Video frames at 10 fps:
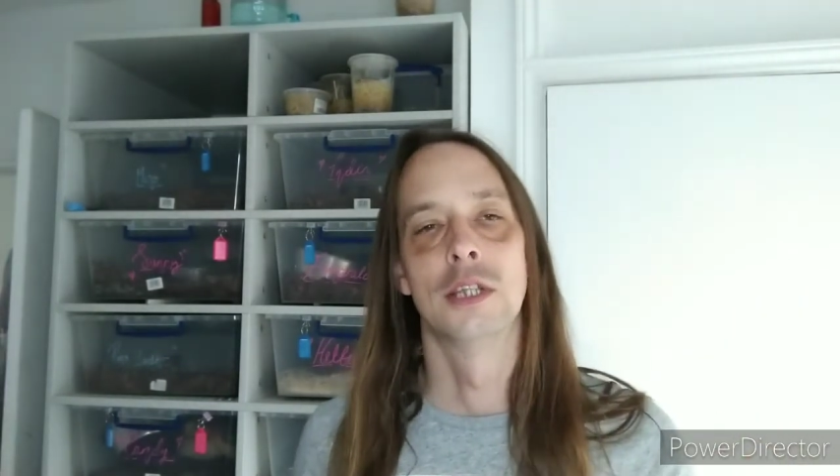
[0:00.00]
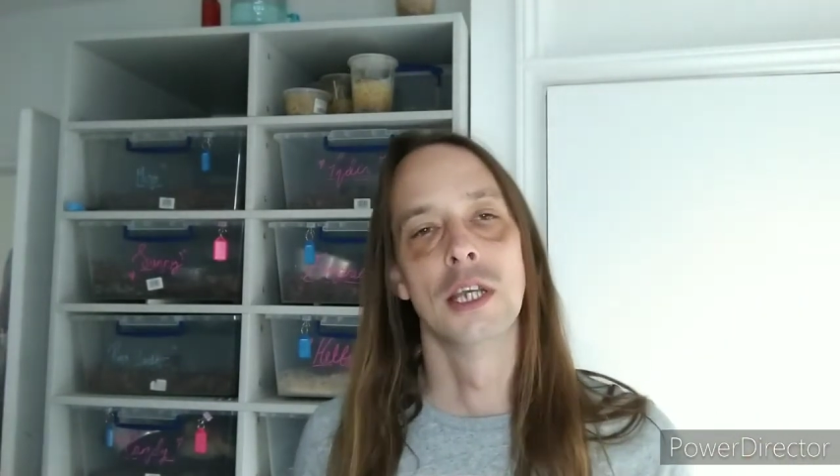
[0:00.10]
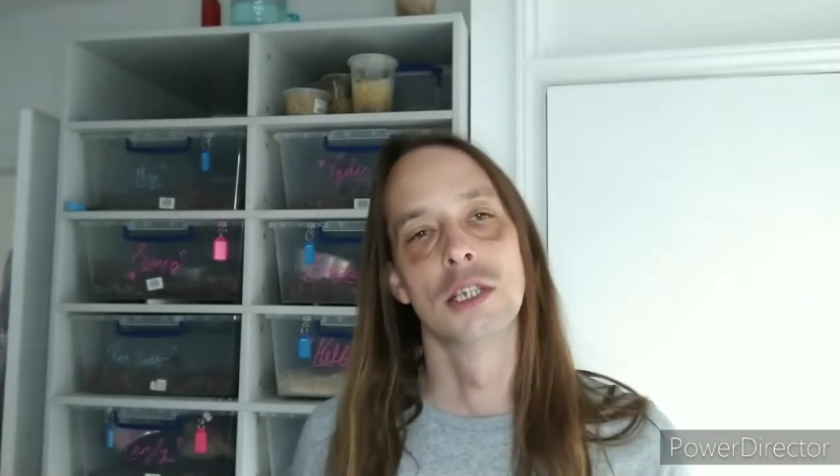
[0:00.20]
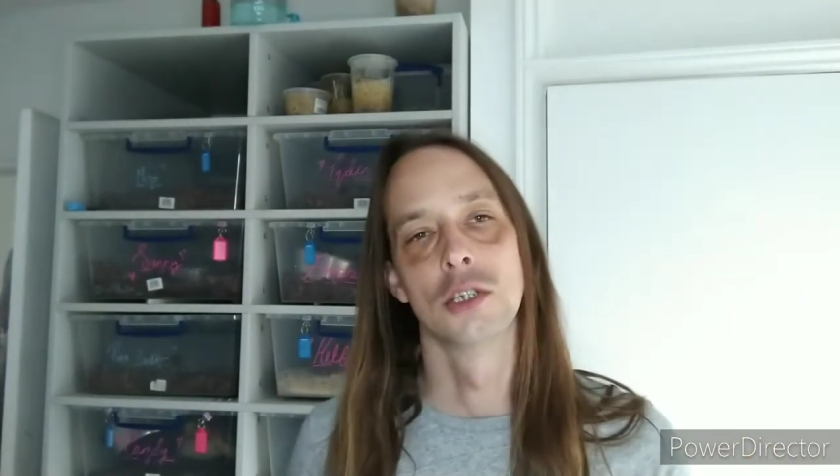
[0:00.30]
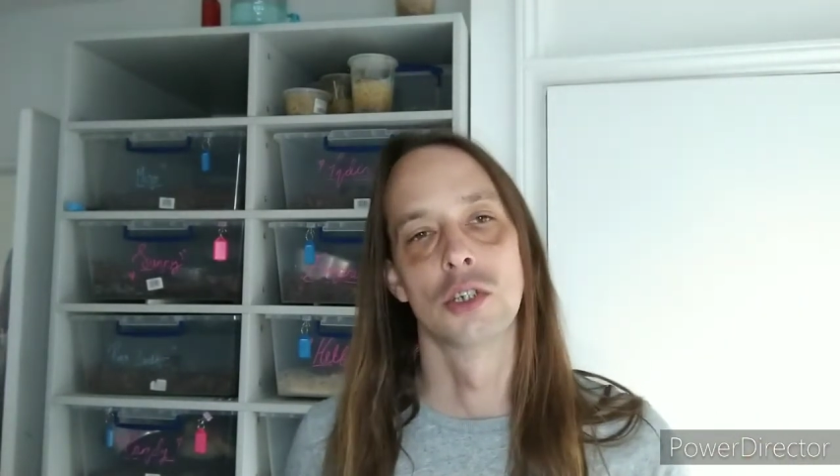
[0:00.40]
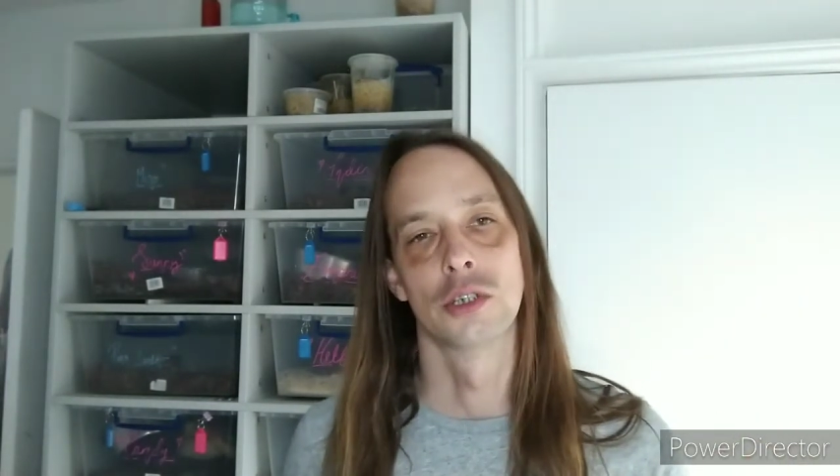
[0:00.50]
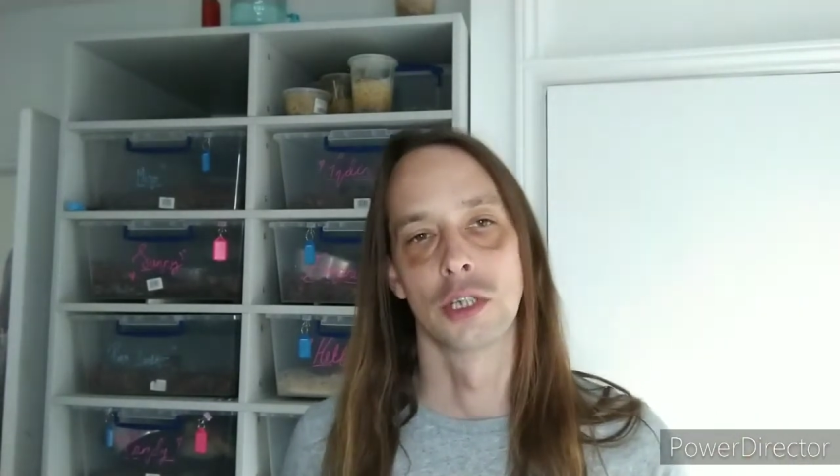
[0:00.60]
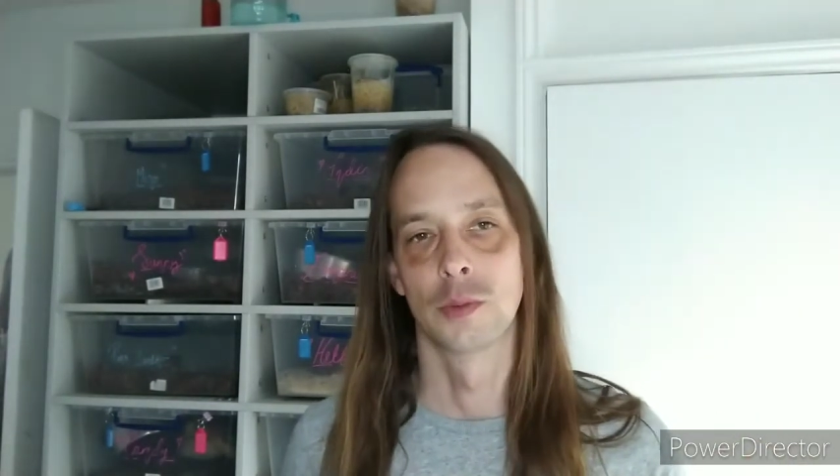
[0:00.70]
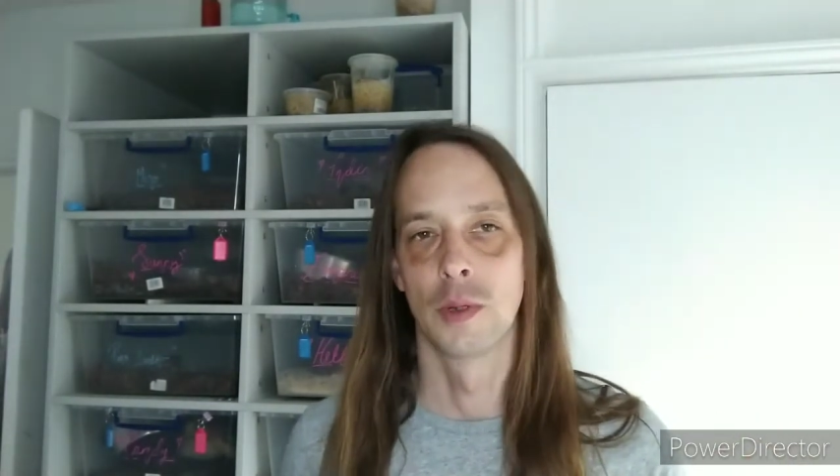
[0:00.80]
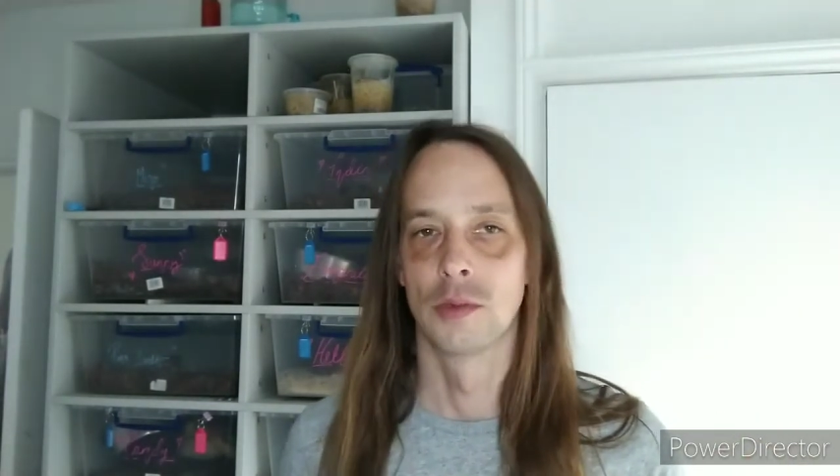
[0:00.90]
These are just
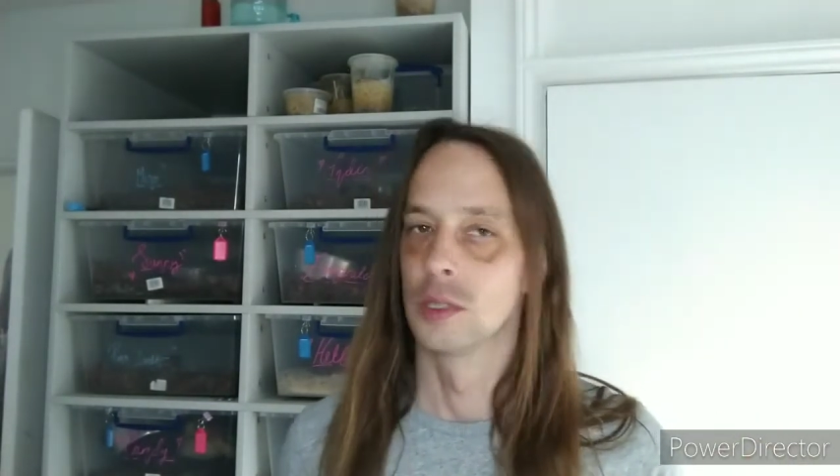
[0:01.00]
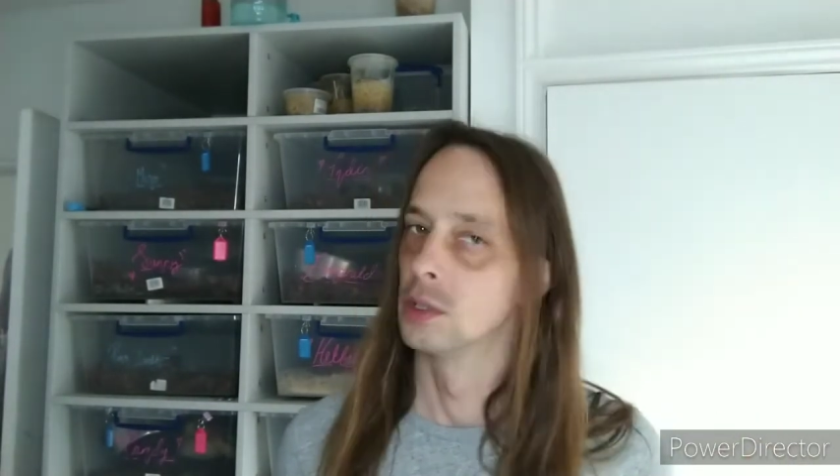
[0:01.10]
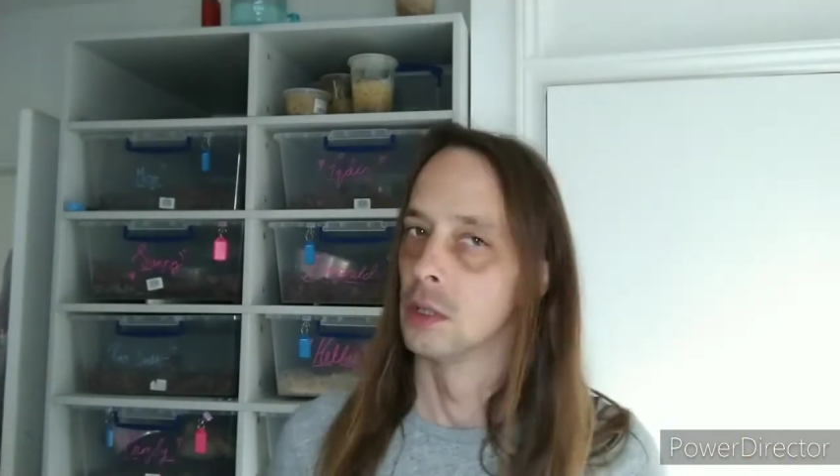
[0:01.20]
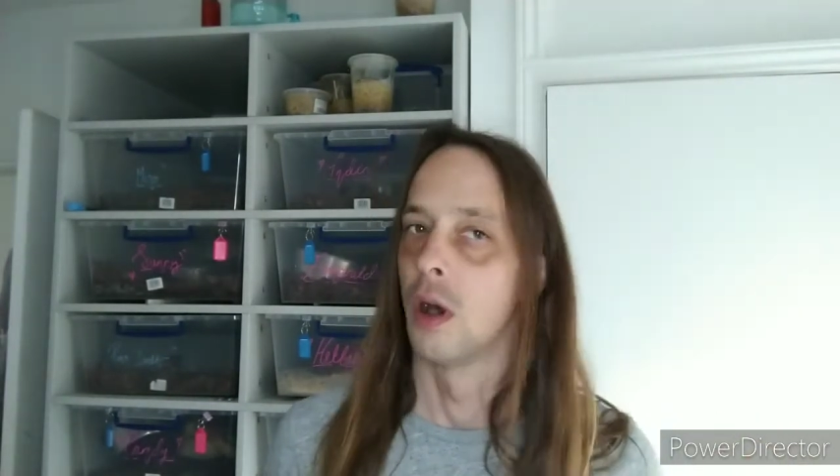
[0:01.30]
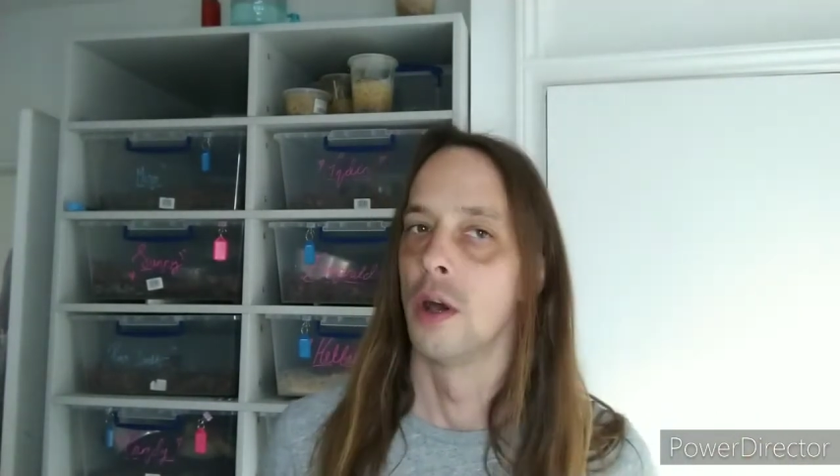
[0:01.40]
experiences that